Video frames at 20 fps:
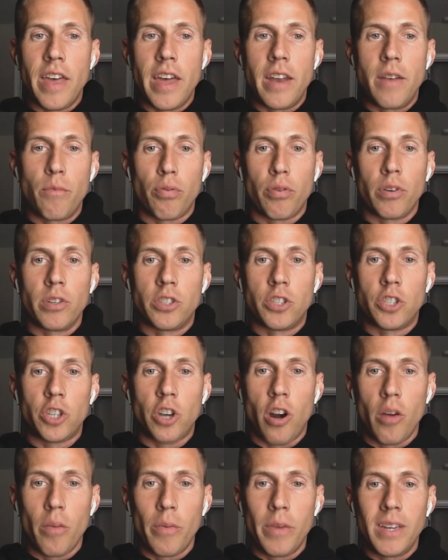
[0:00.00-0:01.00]
then Prince
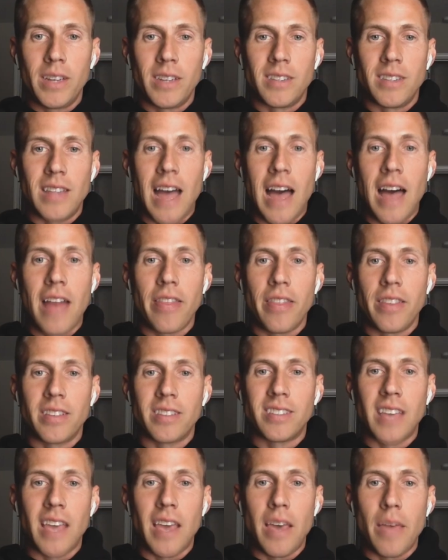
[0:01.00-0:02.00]
Charming is not the
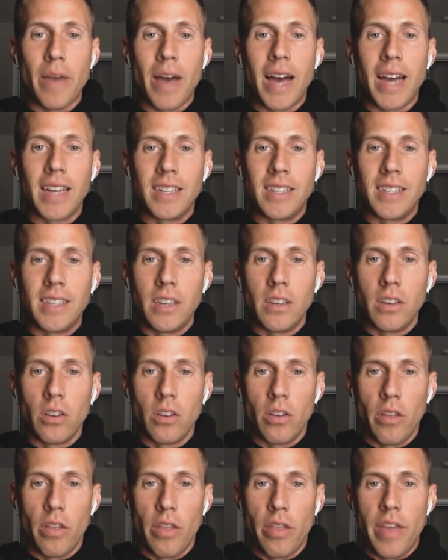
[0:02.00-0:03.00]
same
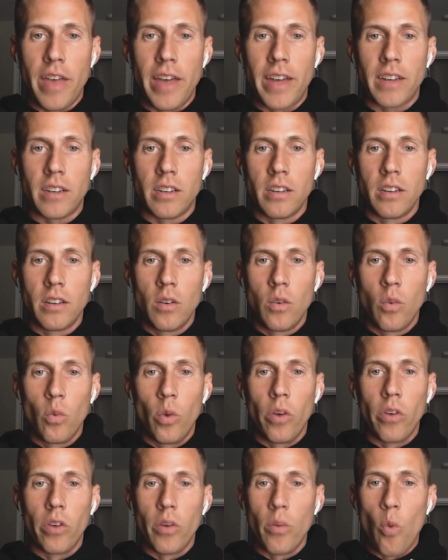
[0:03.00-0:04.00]
ideal that
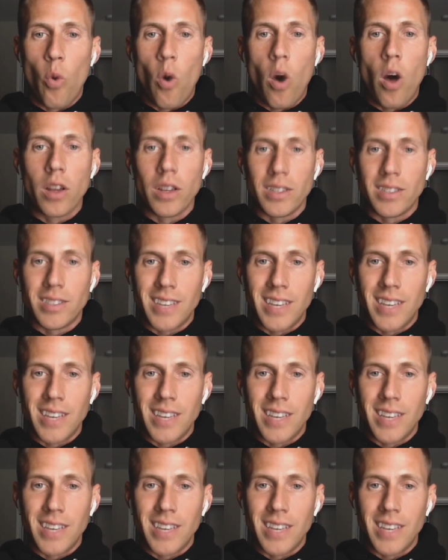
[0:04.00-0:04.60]
William Wallace